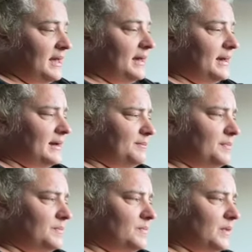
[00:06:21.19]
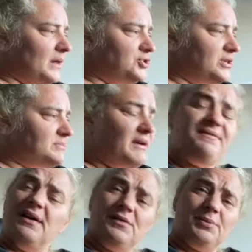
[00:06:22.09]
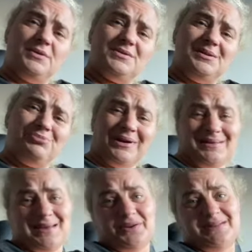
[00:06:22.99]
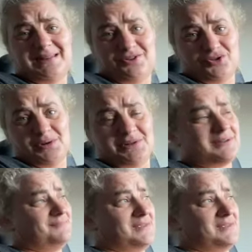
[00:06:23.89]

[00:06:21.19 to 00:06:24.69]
And she is my favourite person at bringing down internet trolls.